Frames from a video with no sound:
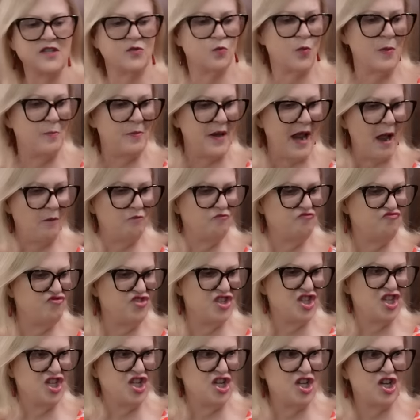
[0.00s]
Just whip it out.
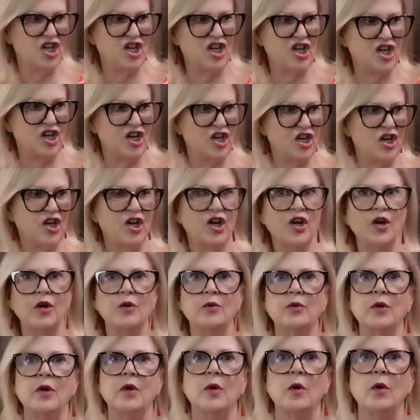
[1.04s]

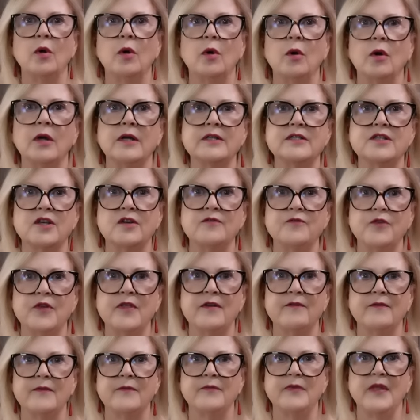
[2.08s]
It's good in for
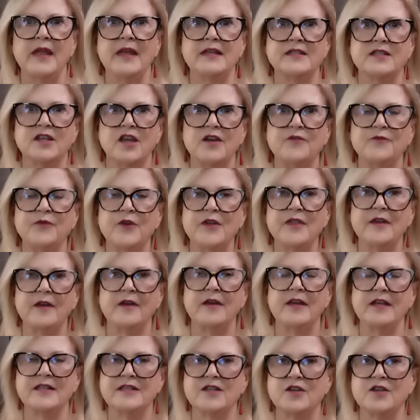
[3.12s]
there the, too. It gets good all the for the.